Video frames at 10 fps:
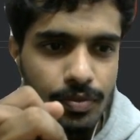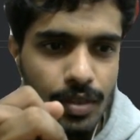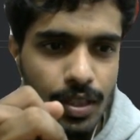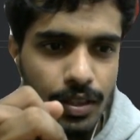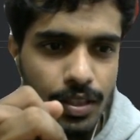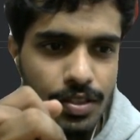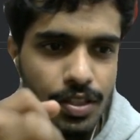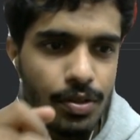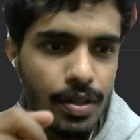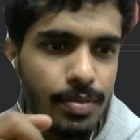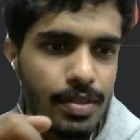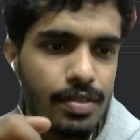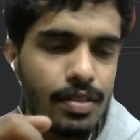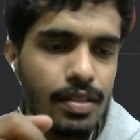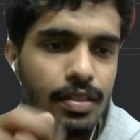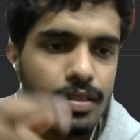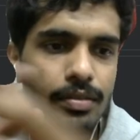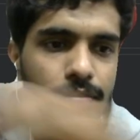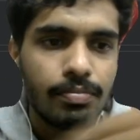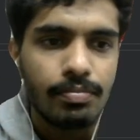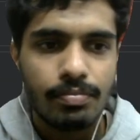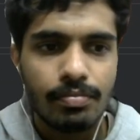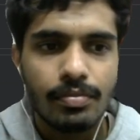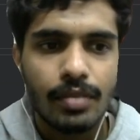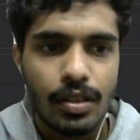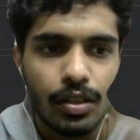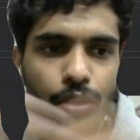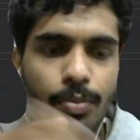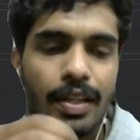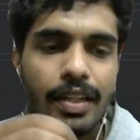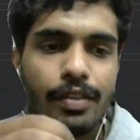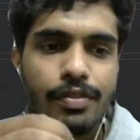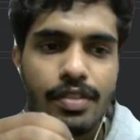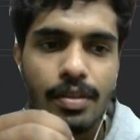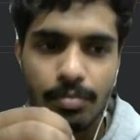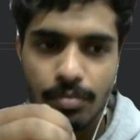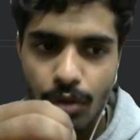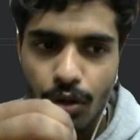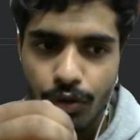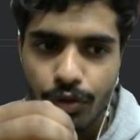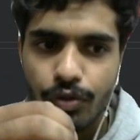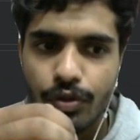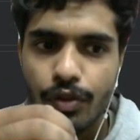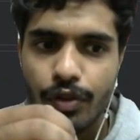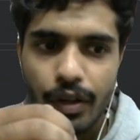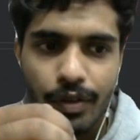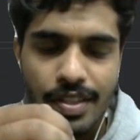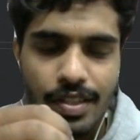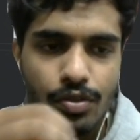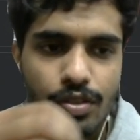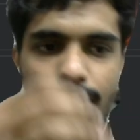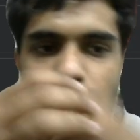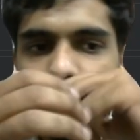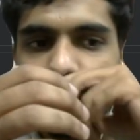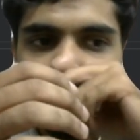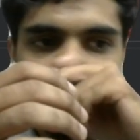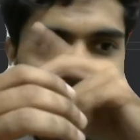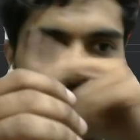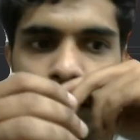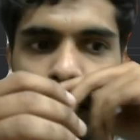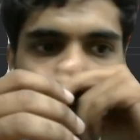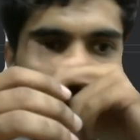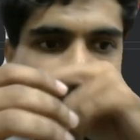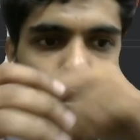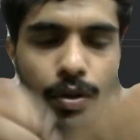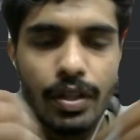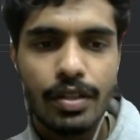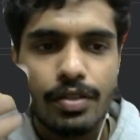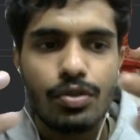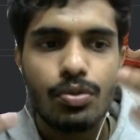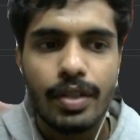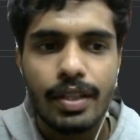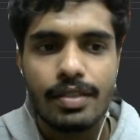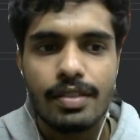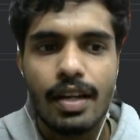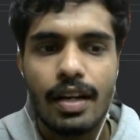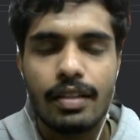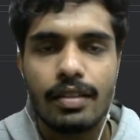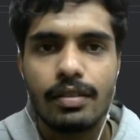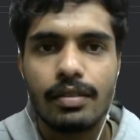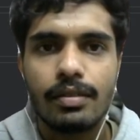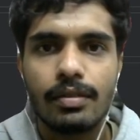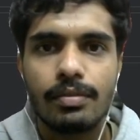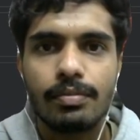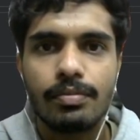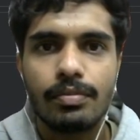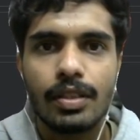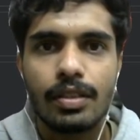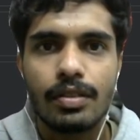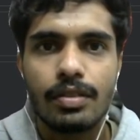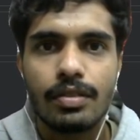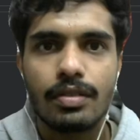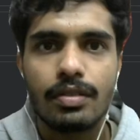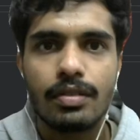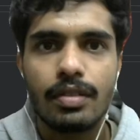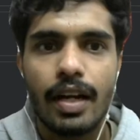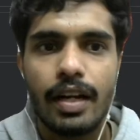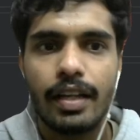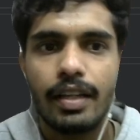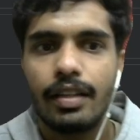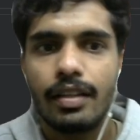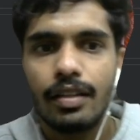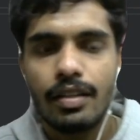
CUM is the cumulative sum of the frequency. So it's basically what it is doing is that it is adding